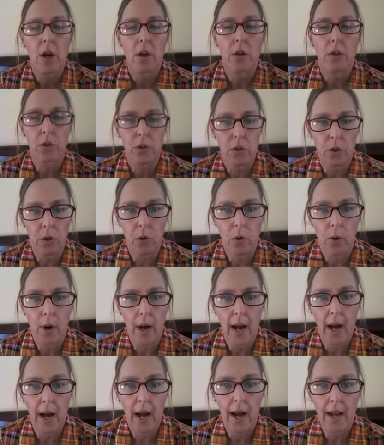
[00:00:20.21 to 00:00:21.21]
So
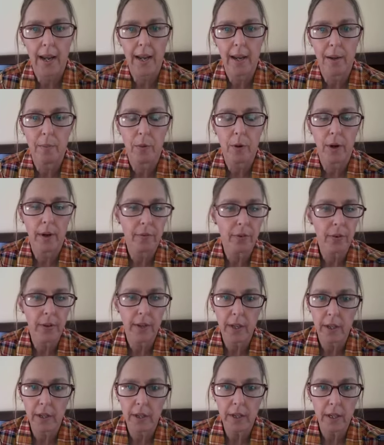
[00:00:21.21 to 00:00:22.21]
I am grateful
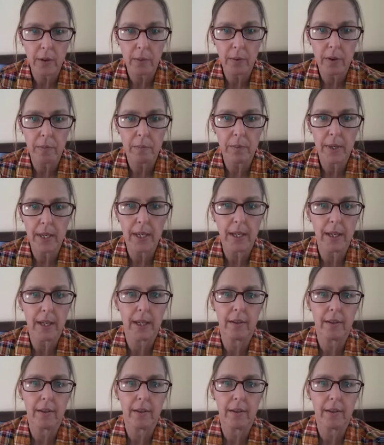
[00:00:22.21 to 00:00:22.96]
that you're here with me,